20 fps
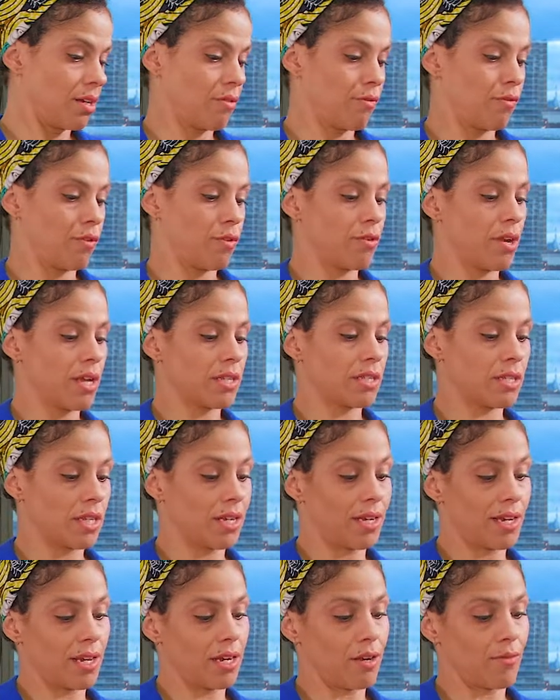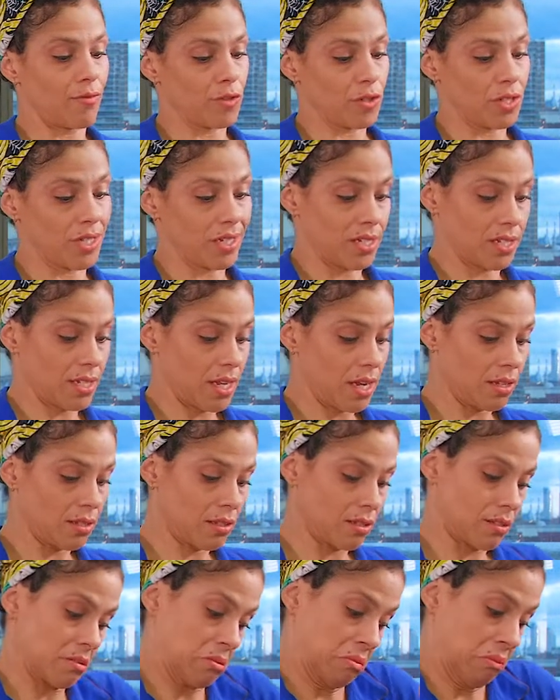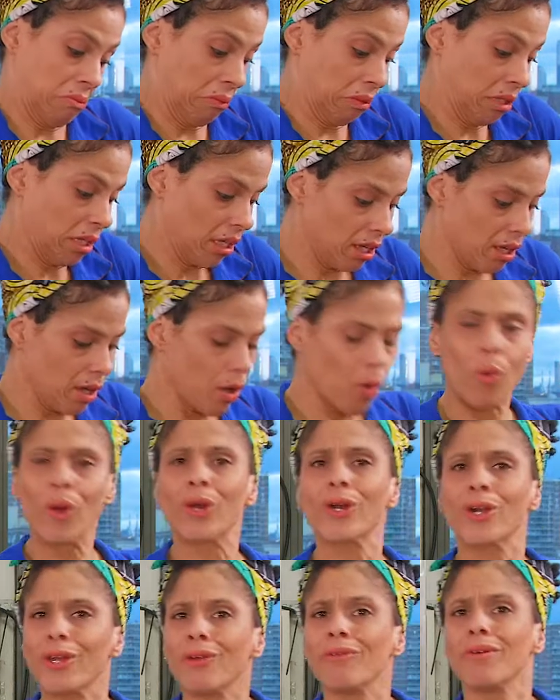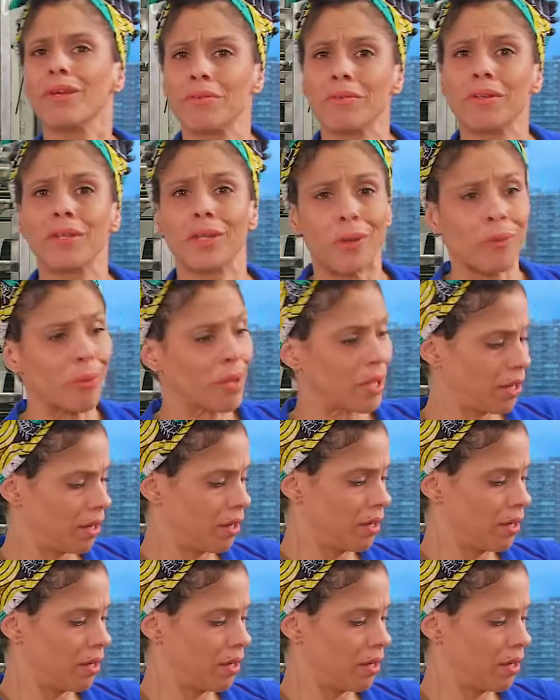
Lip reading: if you're not setting it up for success, what are you even doing?